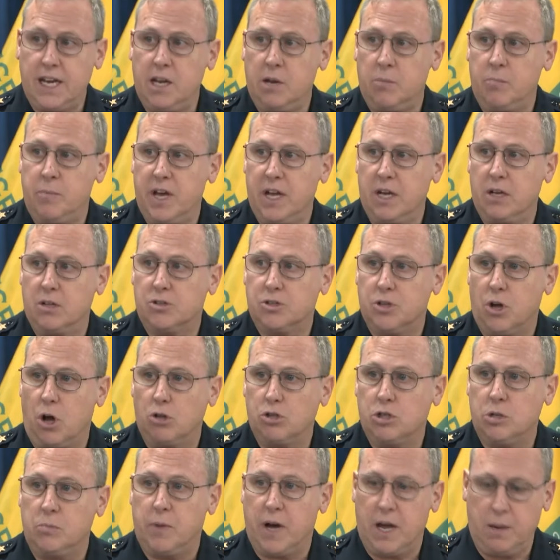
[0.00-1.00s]
he had been
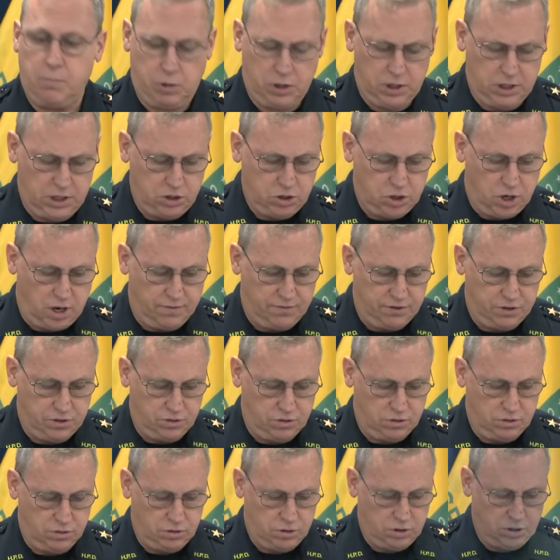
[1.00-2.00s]
assaulted by police
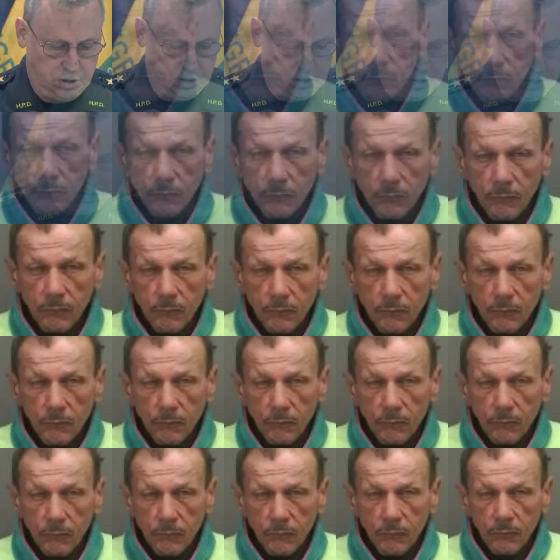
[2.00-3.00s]
officers two
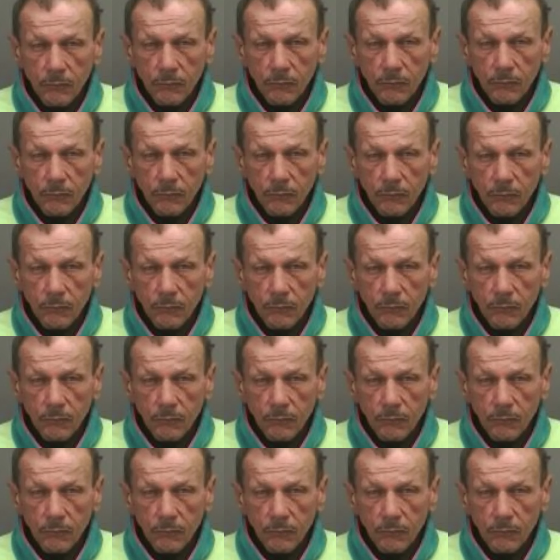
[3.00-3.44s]
days earlier.